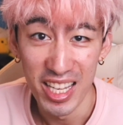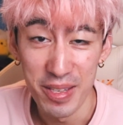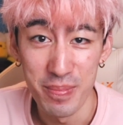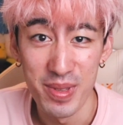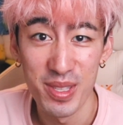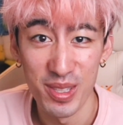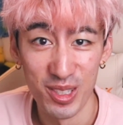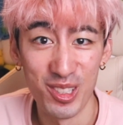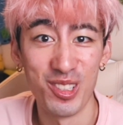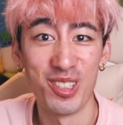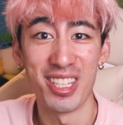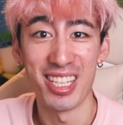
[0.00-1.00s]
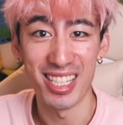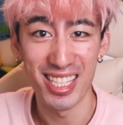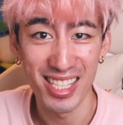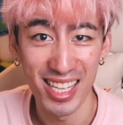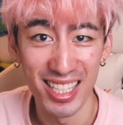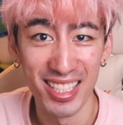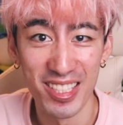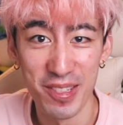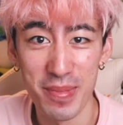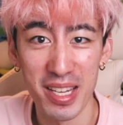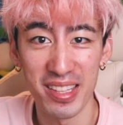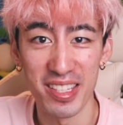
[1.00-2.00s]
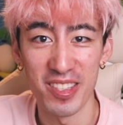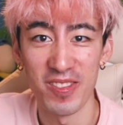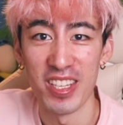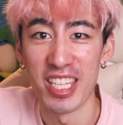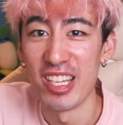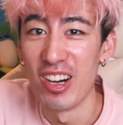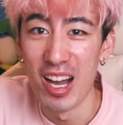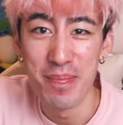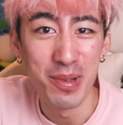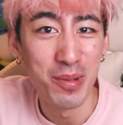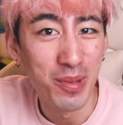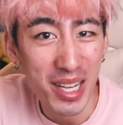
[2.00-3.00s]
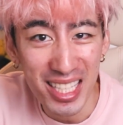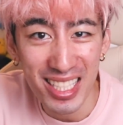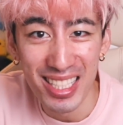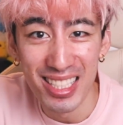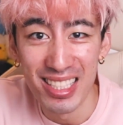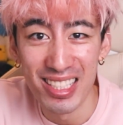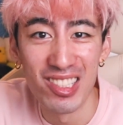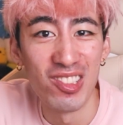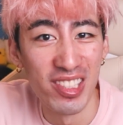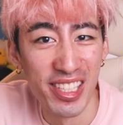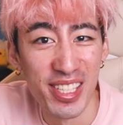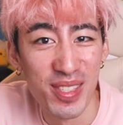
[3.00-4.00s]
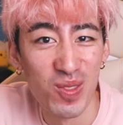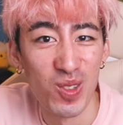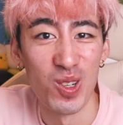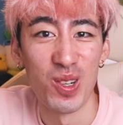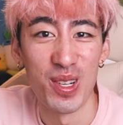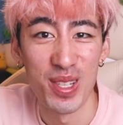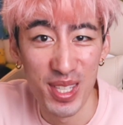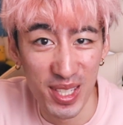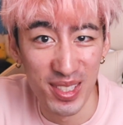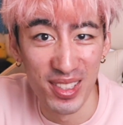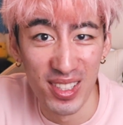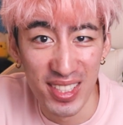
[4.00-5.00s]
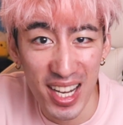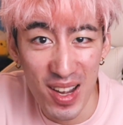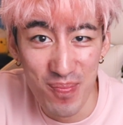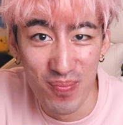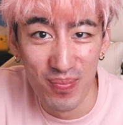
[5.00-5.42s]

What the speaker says: am so excited to make this video. I've been waiting to do this for such a long time.